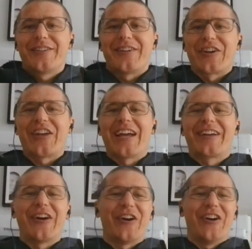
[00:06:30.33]
Okay,
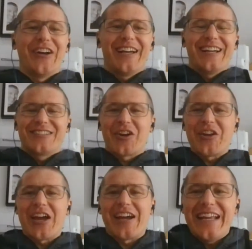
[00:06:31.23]
so
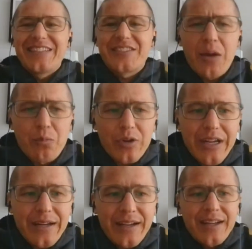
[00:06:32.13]
yeah, in
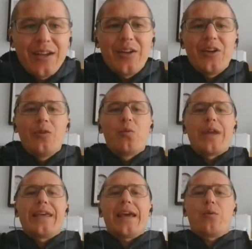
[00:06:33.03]
summary, we
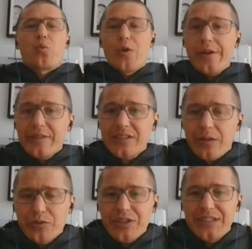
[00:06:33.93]
get rid of
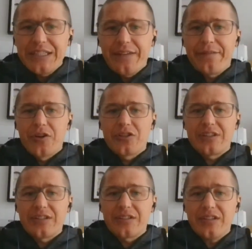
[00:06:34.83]
assumptions in the first
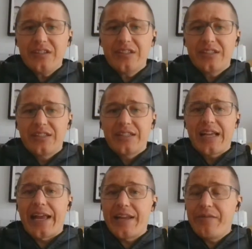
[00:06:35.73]
instance,
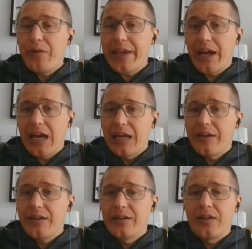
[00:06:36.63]
and if we can't,
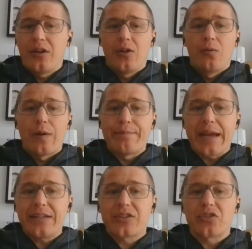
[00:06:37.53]
we
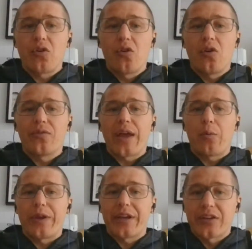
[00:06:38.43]
make sure that
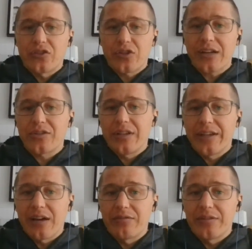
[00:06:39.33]
we are contractually
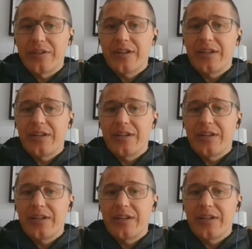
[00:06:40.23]
covered